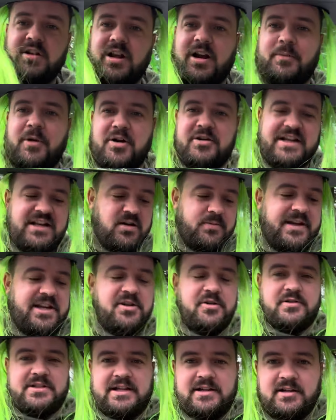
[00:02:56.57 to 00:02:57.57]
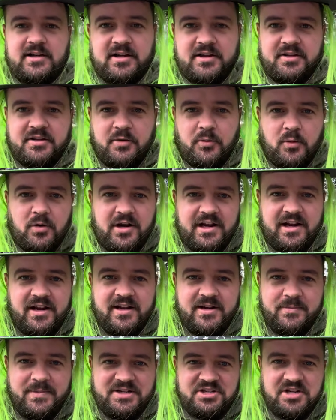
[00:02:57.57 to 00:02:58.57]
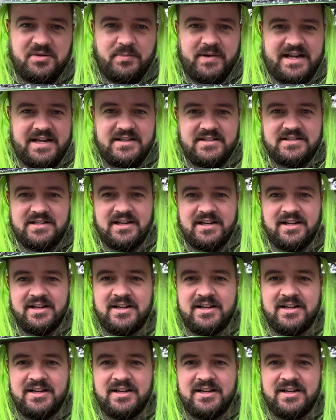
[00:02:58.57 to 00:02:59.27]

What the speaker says: I'm only going to be using the white magic beans.